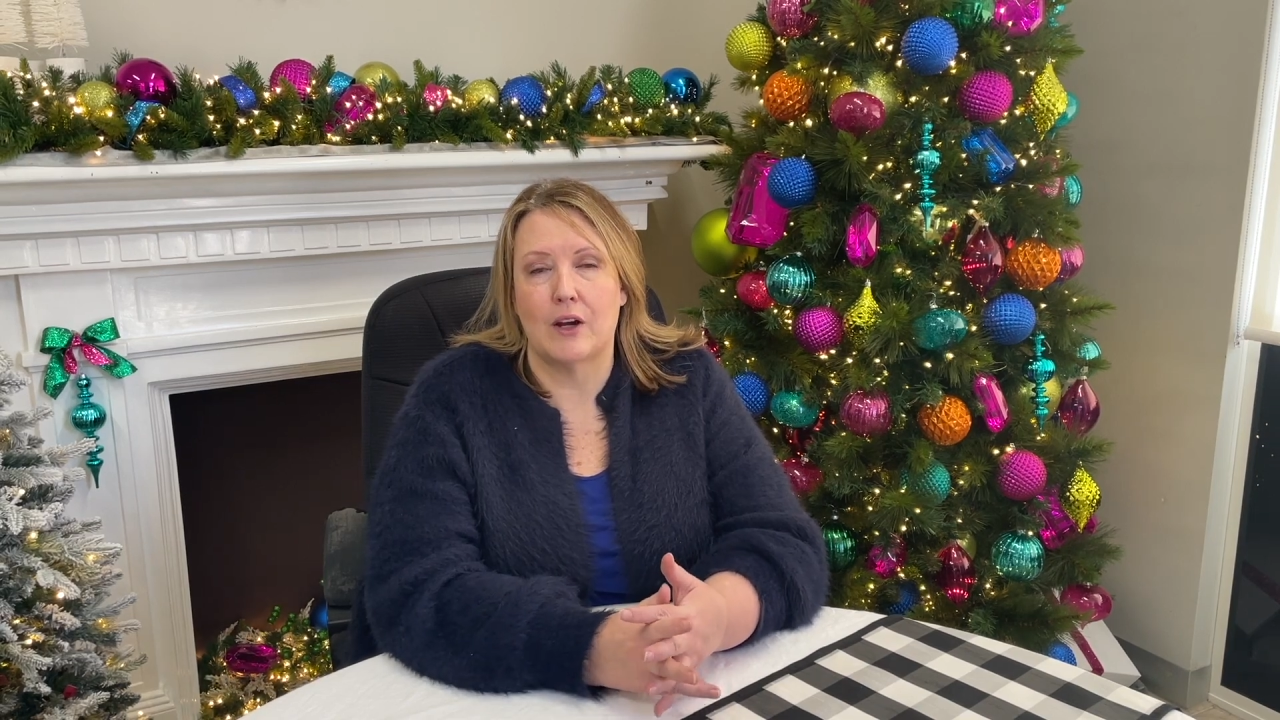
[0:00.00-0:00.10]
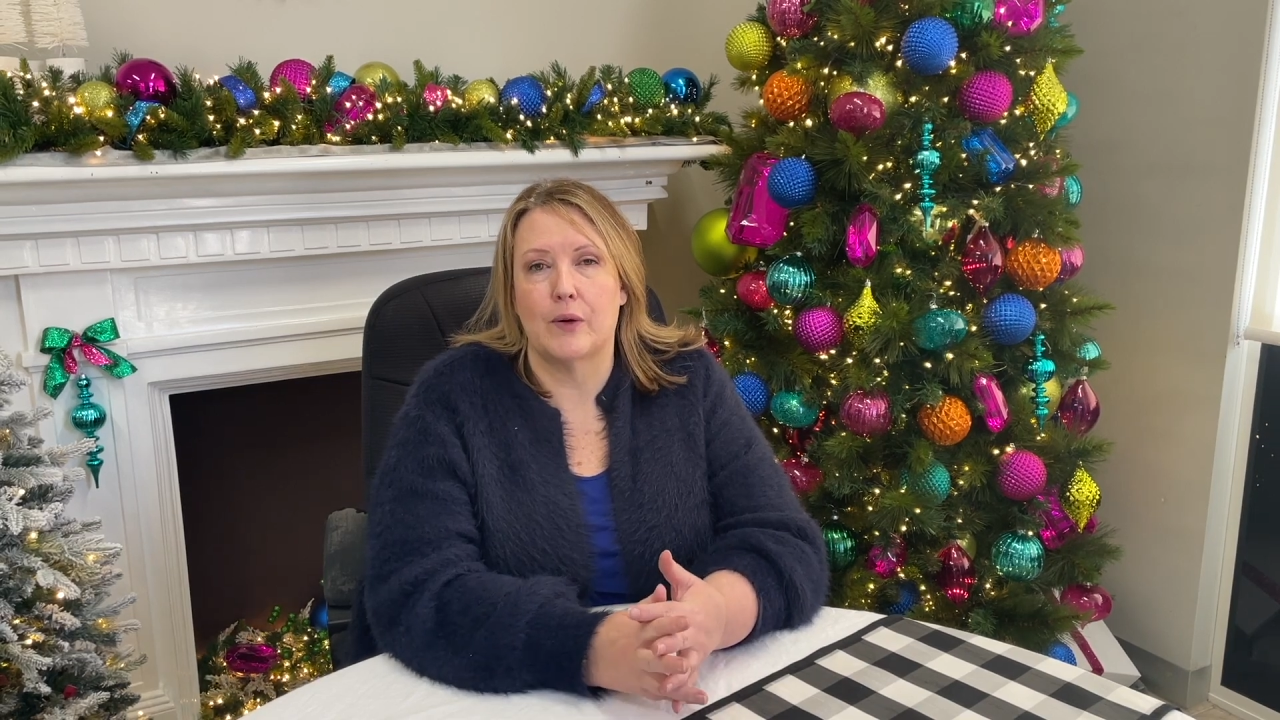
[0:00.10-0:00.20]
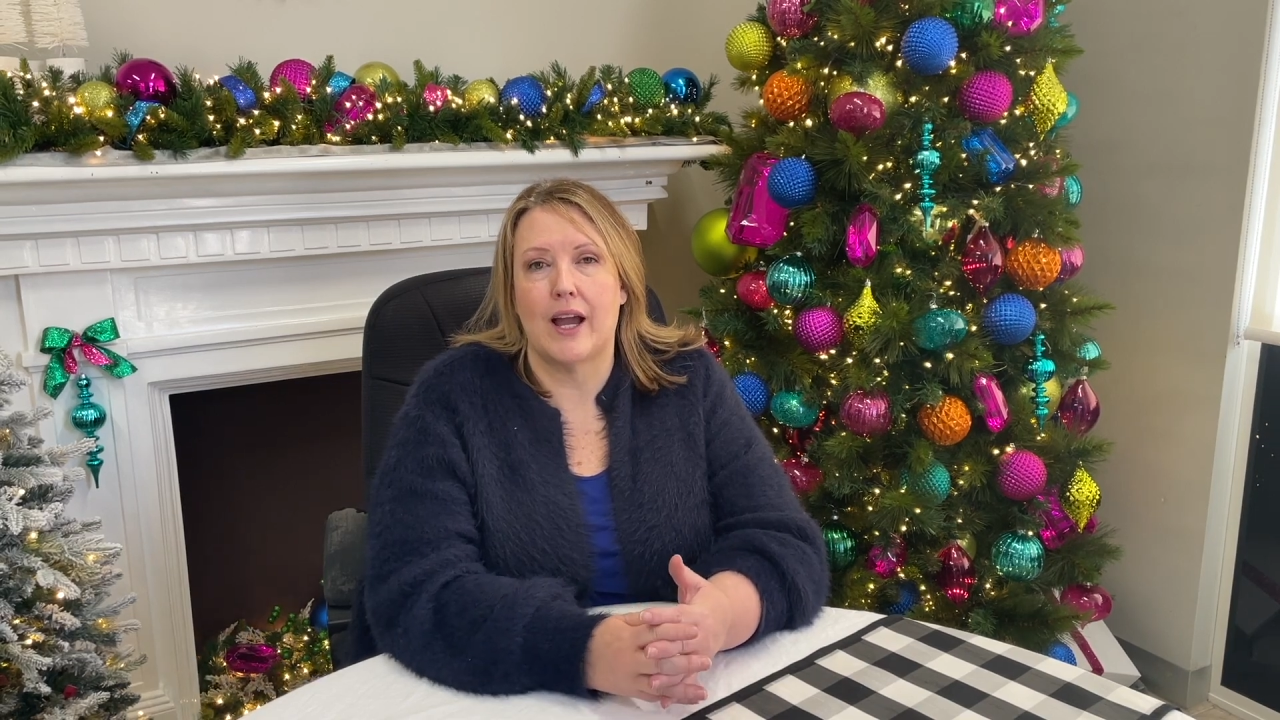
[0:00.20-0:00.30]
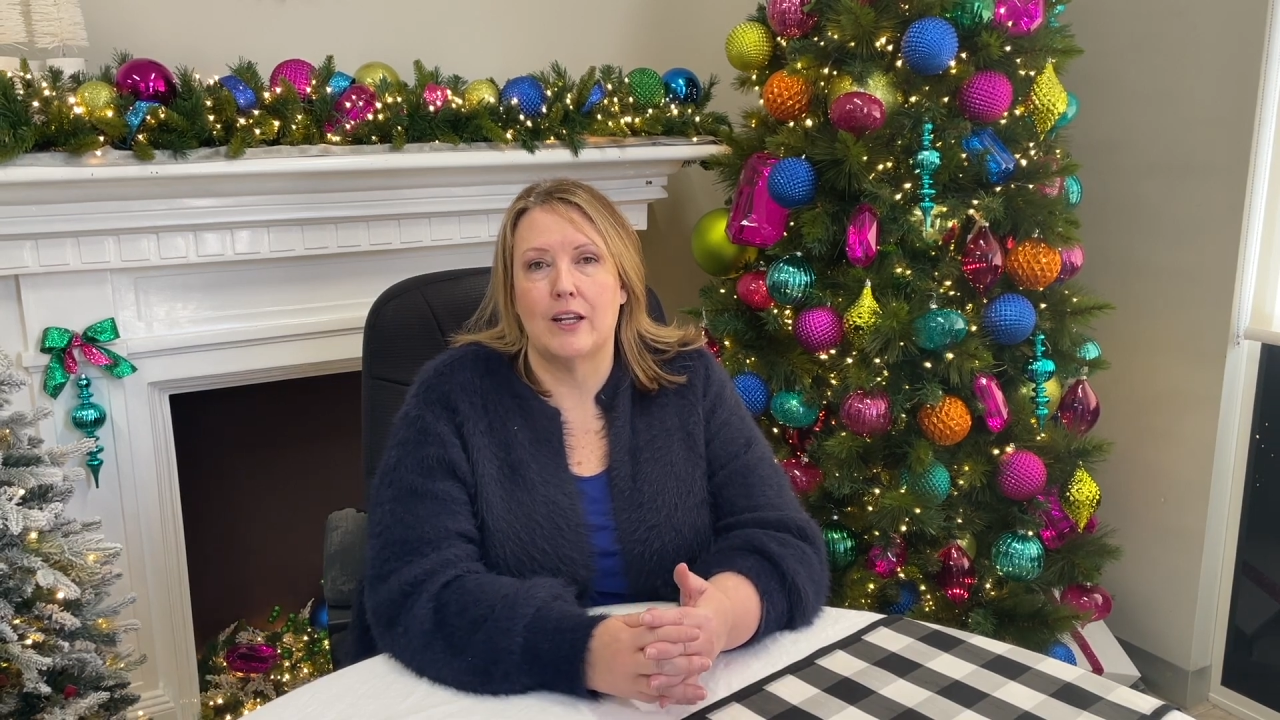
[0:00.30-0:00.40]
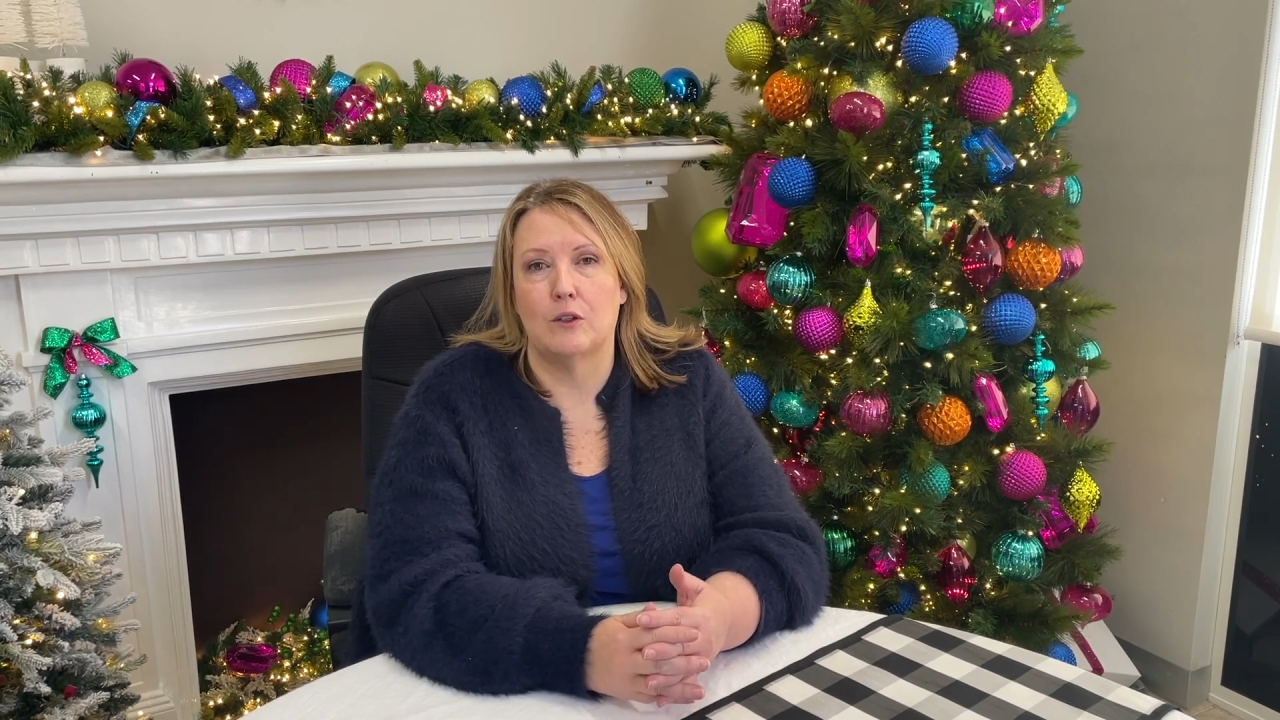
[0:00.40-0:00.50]

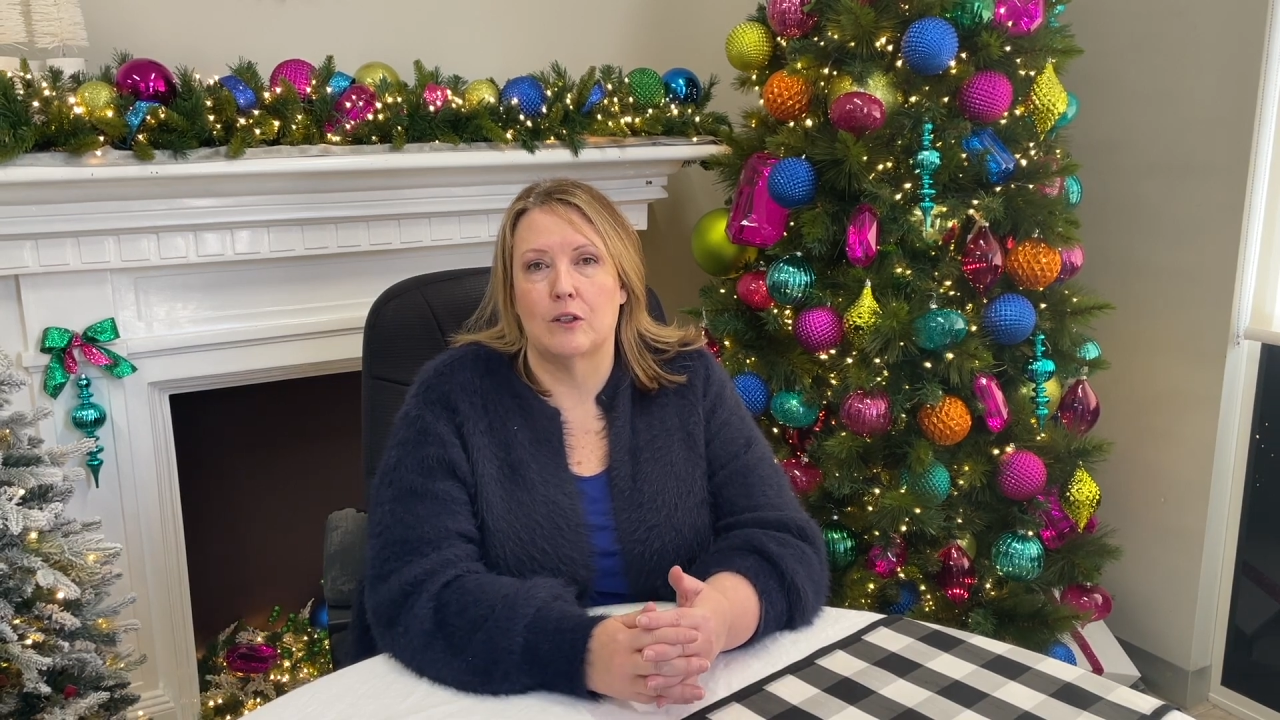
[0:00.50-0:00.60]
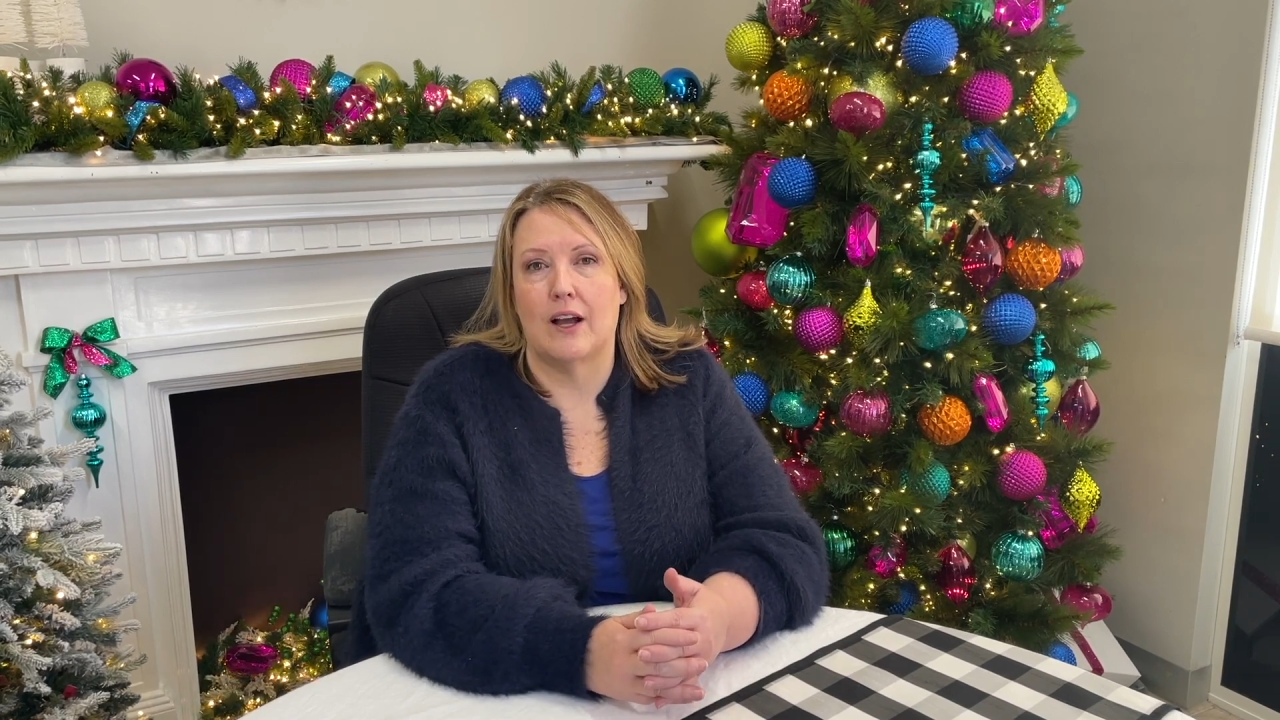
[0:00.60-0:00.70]
create a look